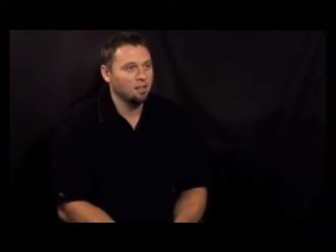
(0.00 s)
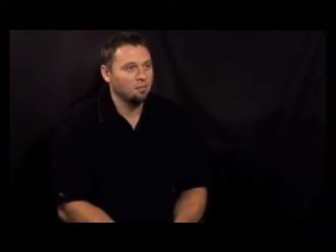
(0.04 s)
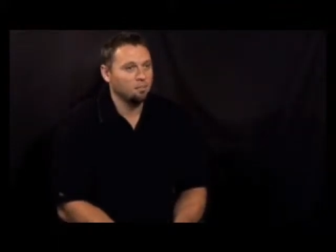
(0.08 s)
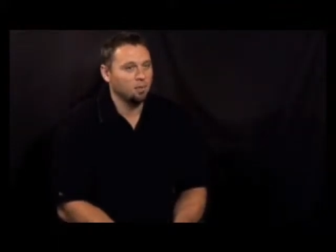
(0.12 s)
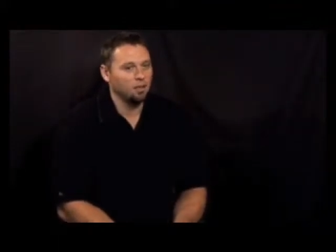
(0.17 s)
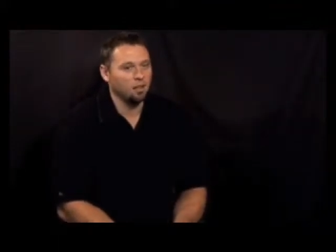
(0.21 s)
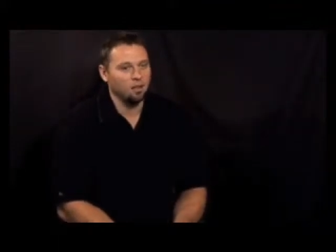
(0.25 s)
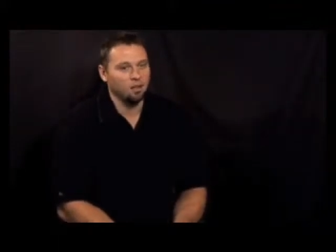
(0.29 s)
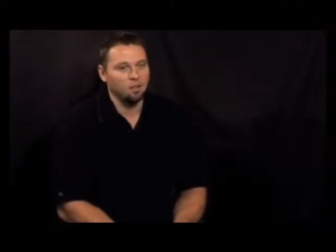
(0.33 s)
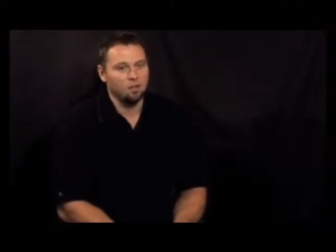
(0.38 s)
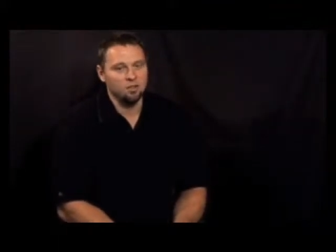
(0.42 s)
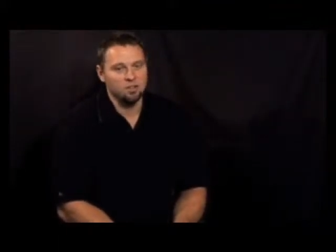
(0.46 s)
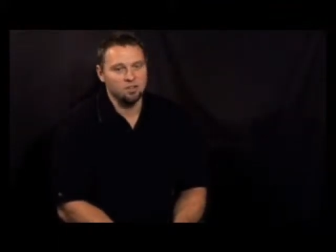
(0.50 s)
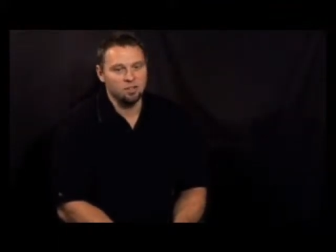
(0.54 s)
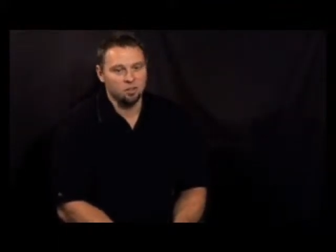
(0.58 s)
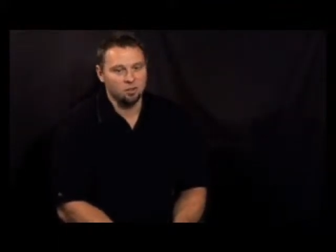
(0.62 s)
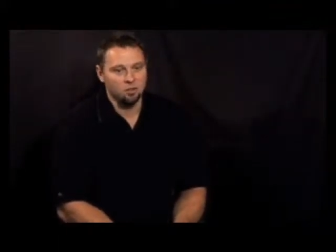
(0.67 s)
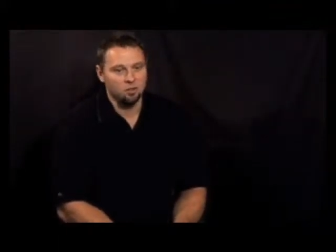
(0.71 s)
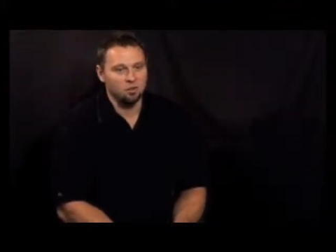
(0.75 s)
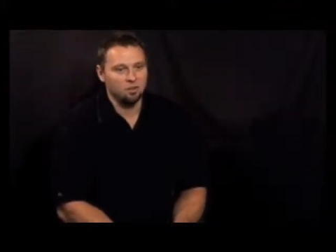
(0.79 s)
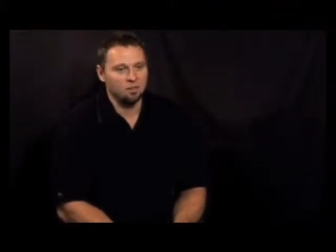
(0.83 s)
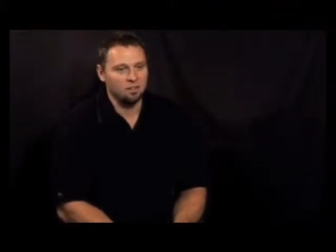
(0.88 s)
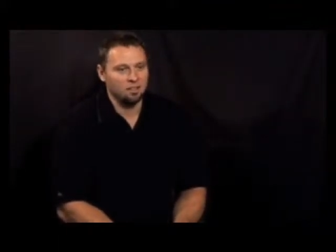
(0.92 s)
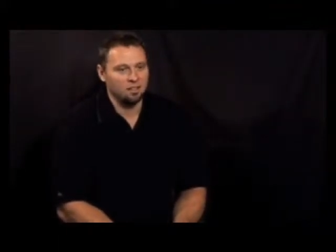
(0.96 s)
but it
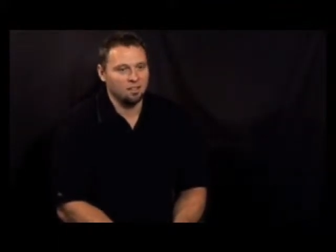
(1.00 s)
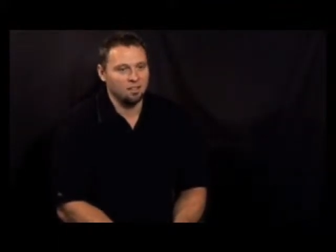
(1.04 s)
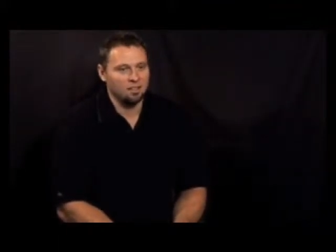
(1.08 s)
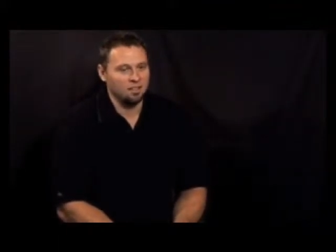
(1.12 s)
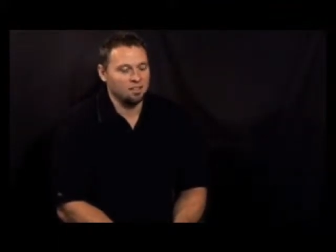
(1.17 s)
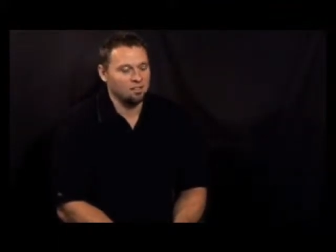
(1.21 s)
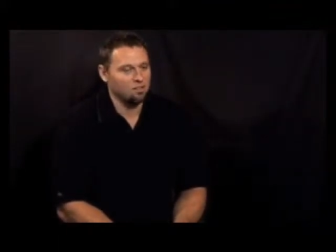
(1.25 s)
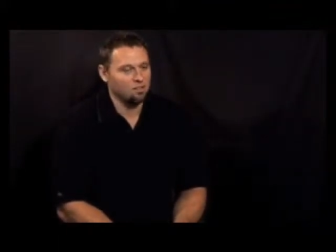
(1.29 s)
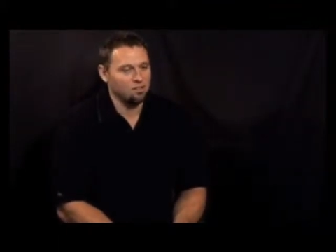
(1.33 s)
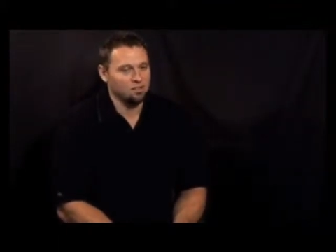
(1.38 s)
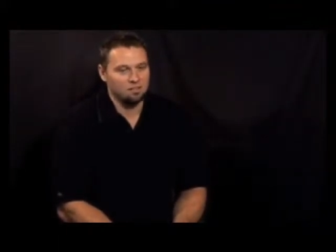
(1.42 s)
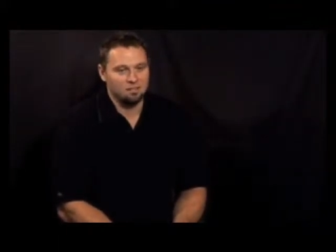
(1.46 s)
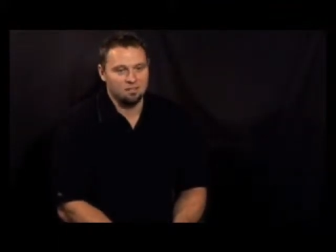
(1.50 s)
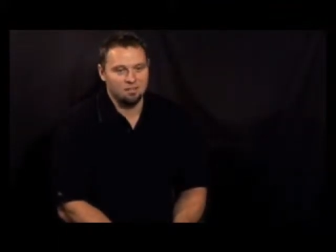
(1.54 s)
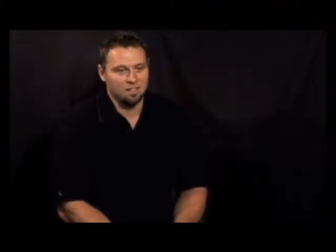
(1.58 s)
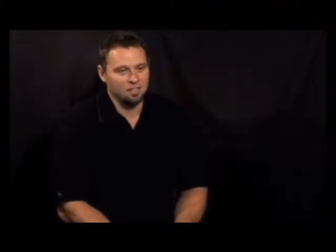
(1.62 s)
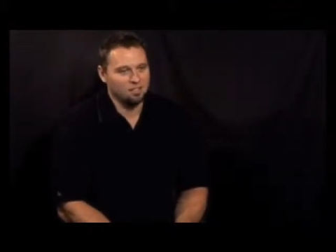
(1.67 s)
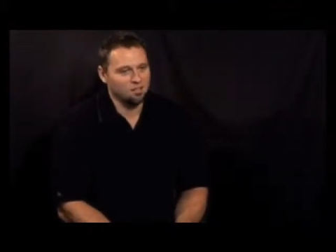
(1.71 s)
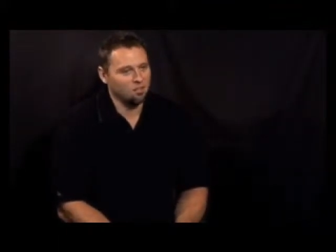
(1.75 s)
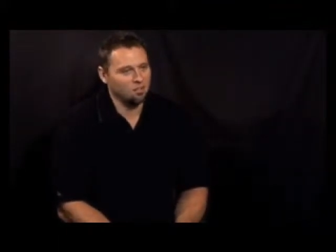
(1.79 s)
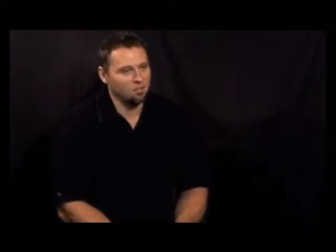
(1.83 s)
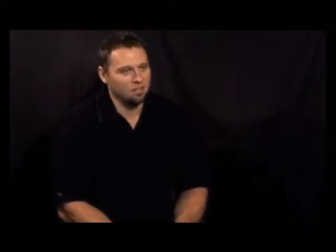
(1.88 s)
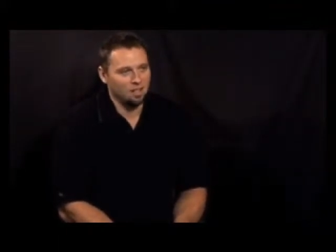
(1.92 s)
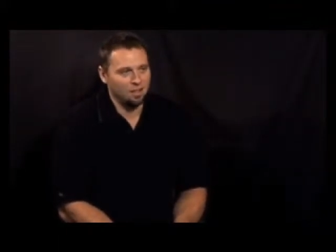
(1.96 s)
also it's just
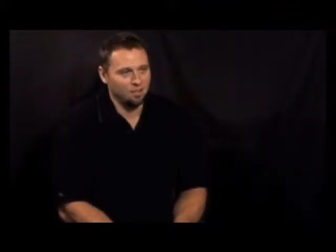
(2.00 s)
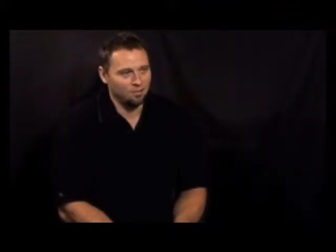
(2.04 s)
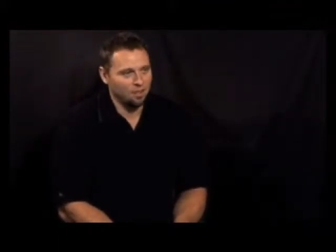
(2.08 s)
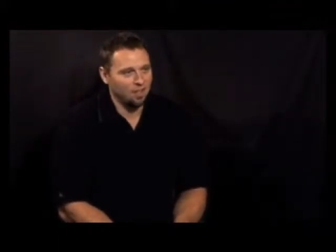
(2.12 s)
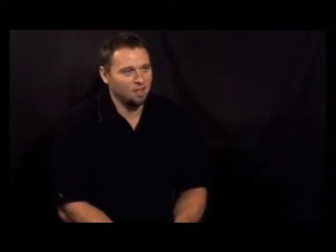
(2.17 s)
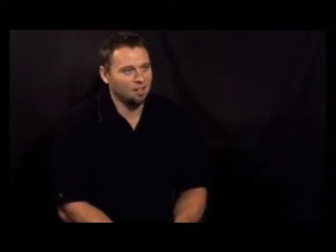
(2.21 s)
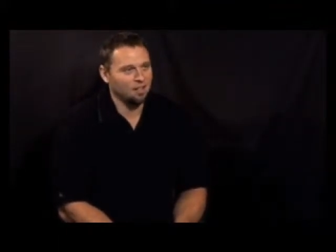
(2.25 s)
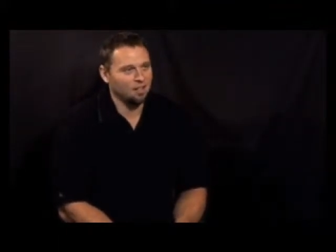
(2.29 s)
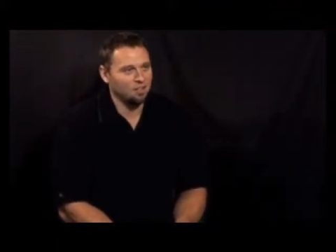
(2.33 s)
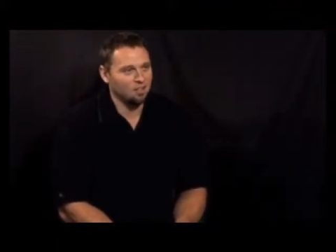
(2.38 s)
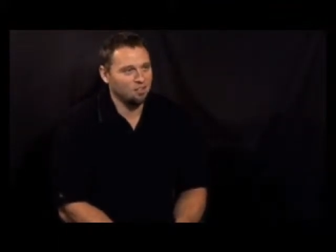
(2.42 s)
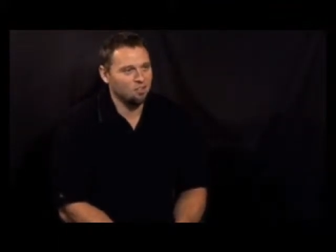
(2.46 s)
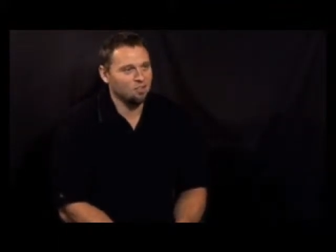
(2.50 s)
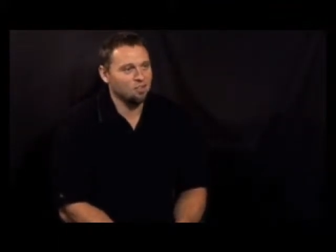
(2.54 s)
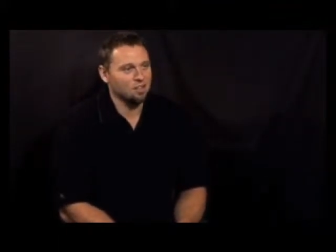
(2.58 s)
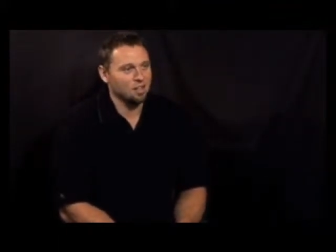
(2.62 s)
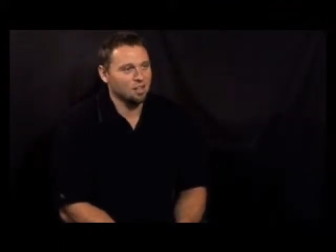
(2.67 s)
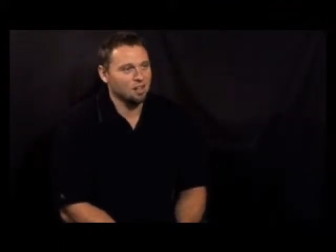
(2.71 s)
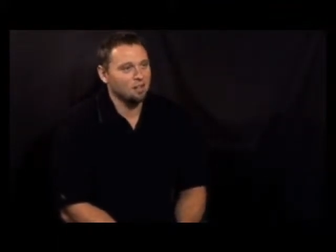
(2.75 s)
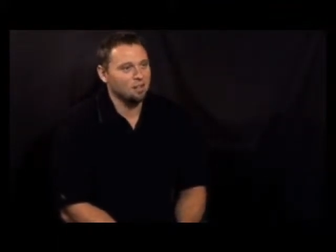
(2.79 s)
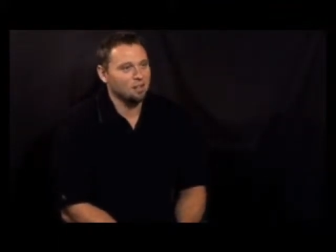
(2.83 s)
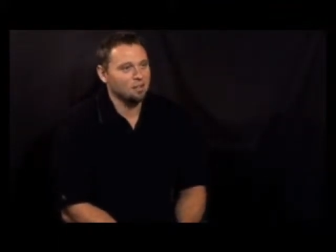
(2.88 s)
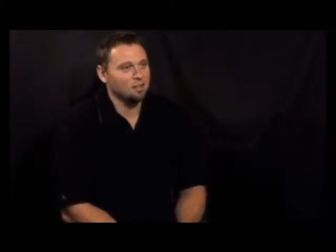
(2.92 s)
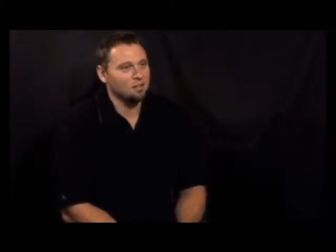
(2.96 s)
it's good to have that guy on your
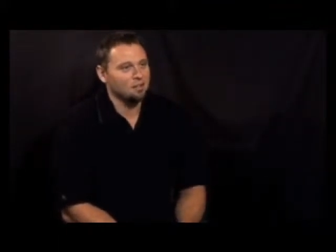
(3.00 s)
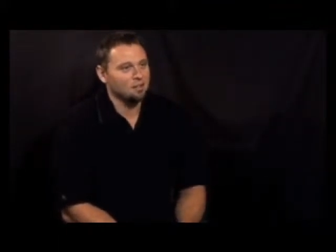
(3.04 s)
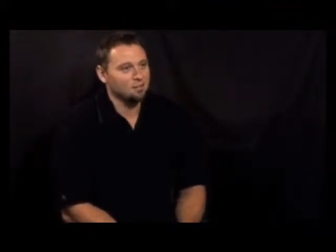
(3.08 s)
side